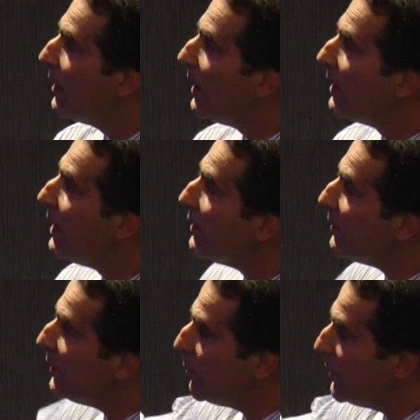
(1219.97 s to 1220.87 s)
And
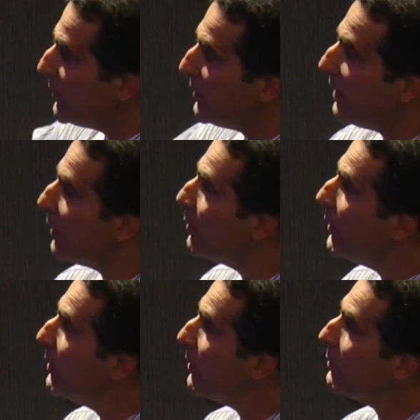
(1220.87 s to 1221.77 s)
lastly, I want to thank, I
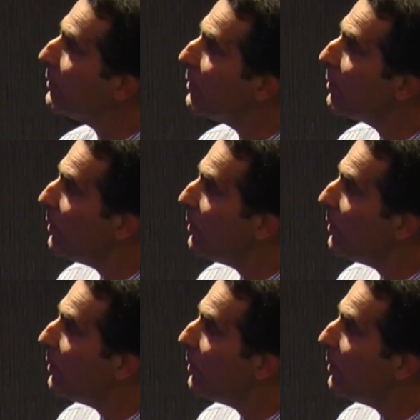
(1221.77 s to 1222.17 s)
won't go through them,